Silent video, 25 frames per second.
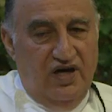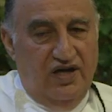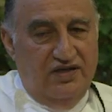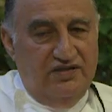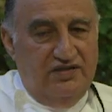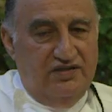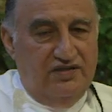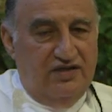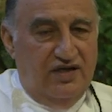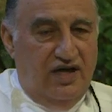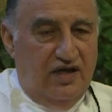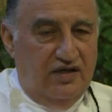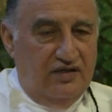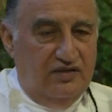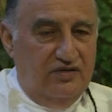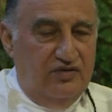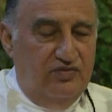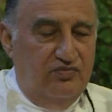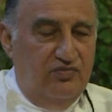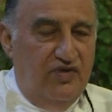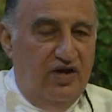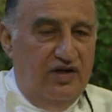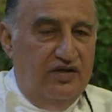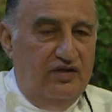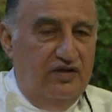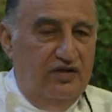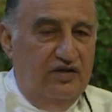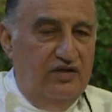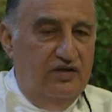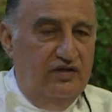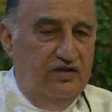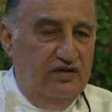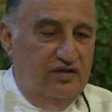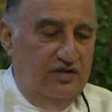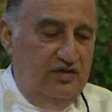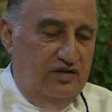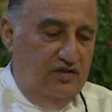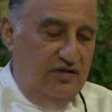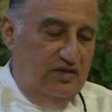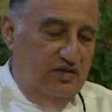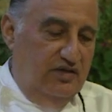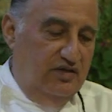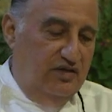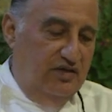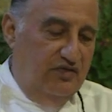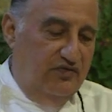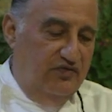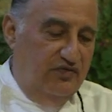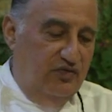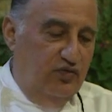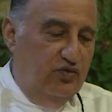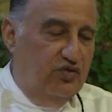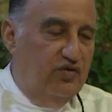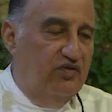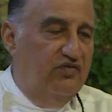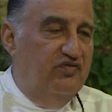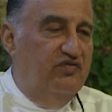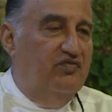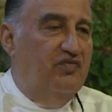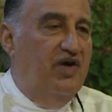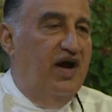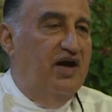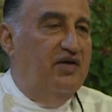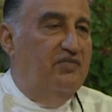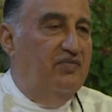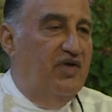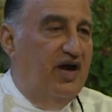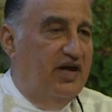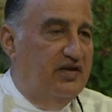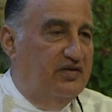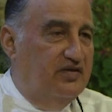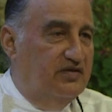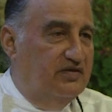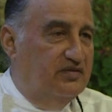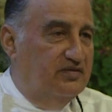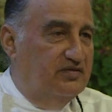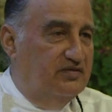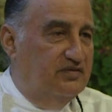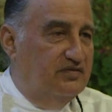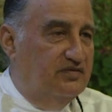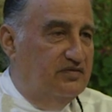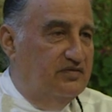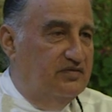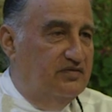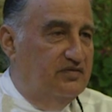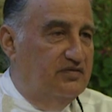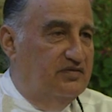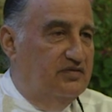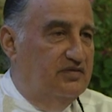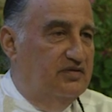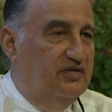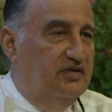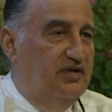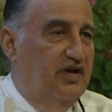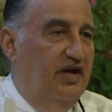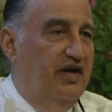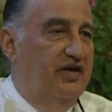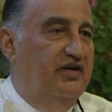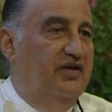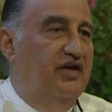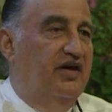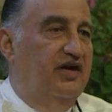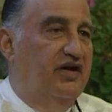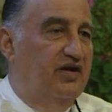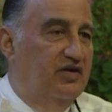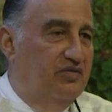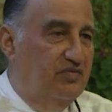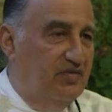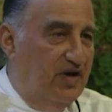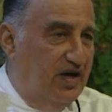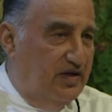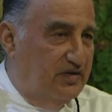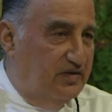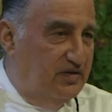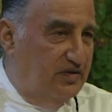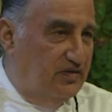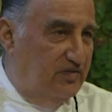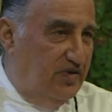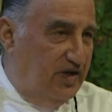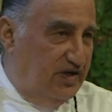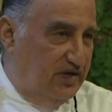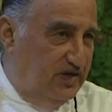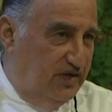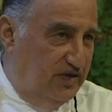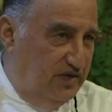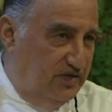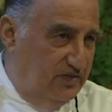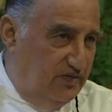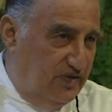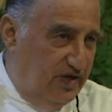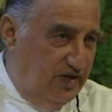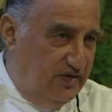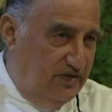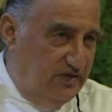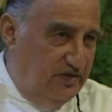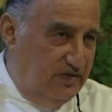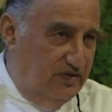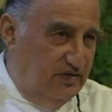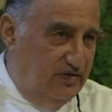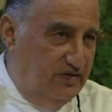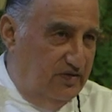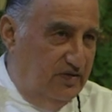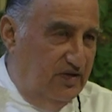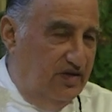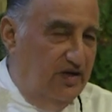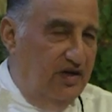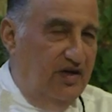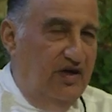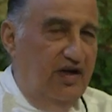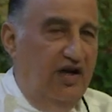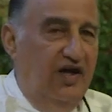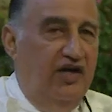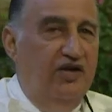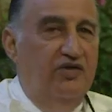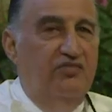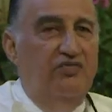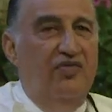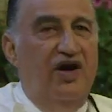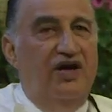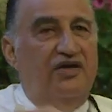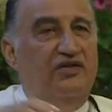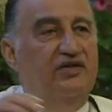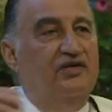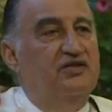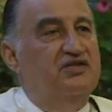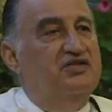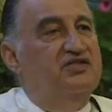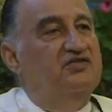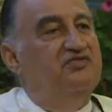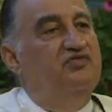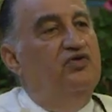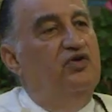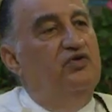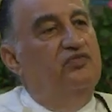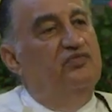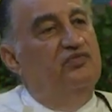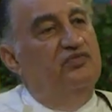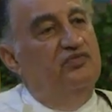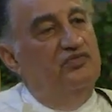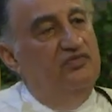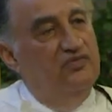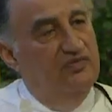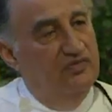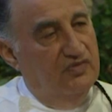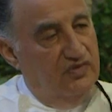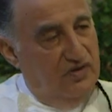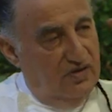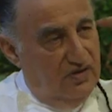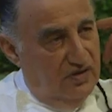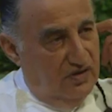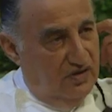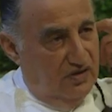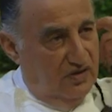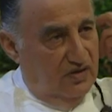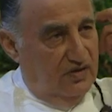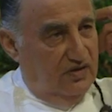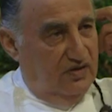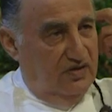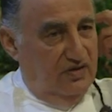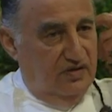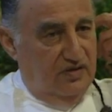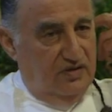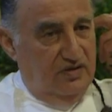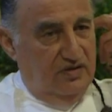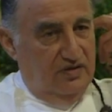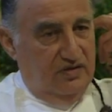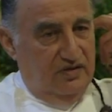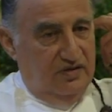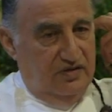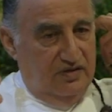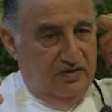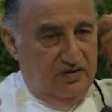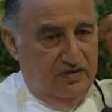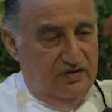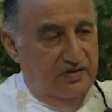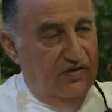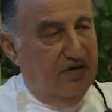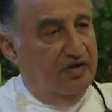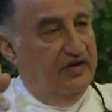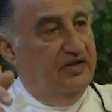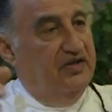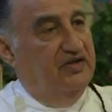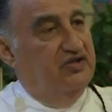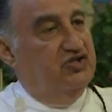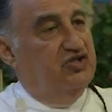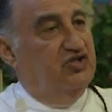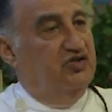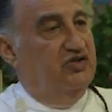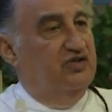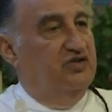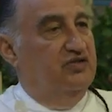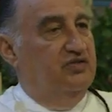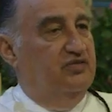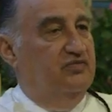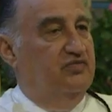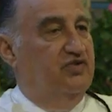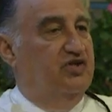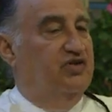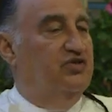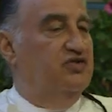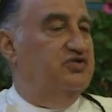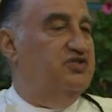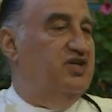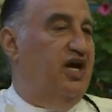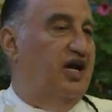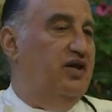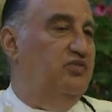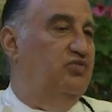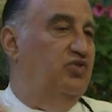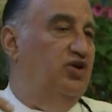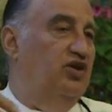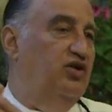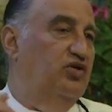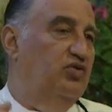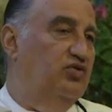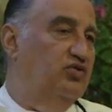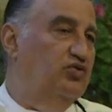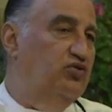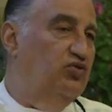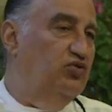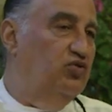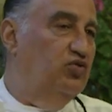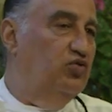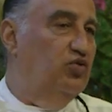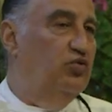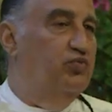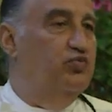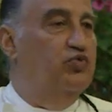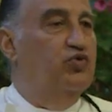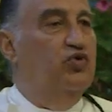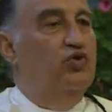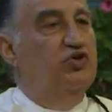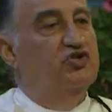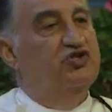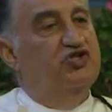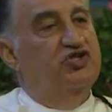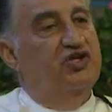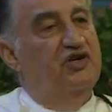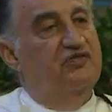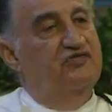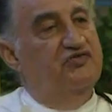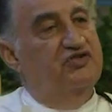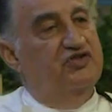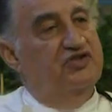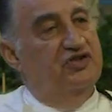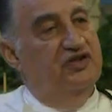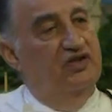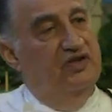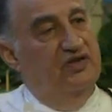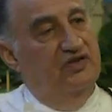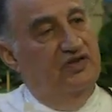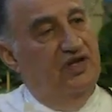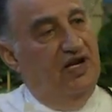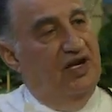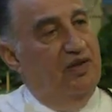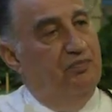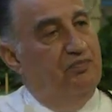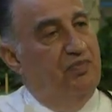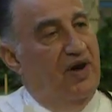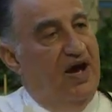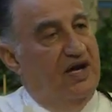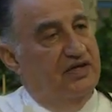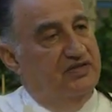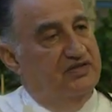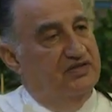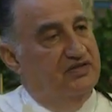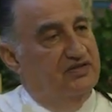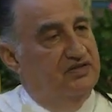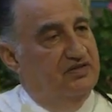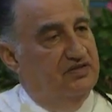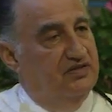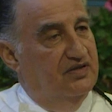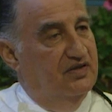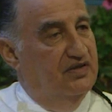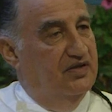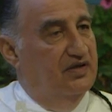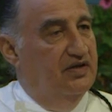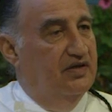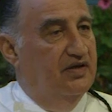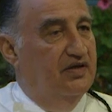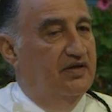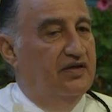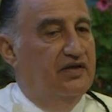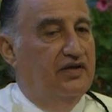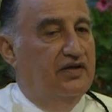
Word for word: I start making the food of my mother and her mother, my grandmother, and mothers from uh, the region because I belong to a group called Chef de la Paz uh,